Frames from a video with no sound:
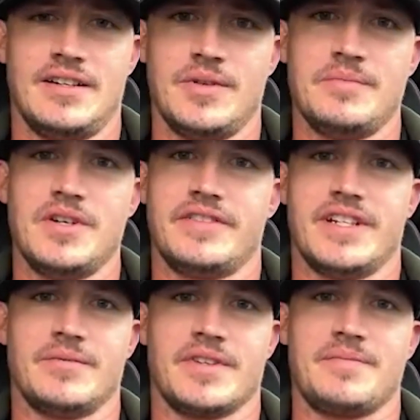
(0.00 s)
we moved
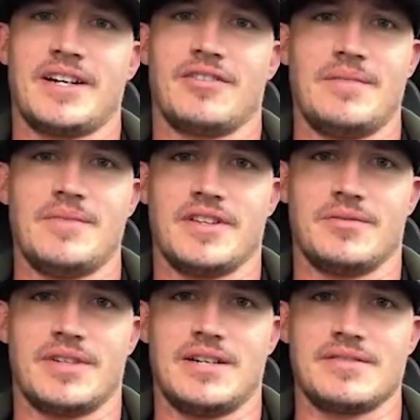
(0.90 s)
in with my
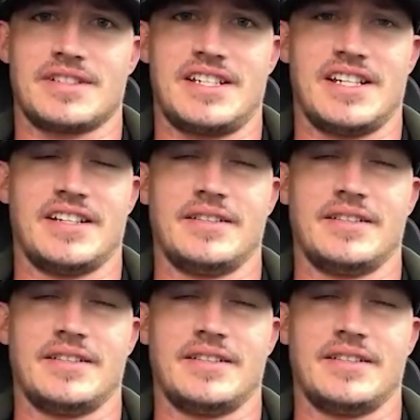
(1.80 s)
grandmother when I was a kid,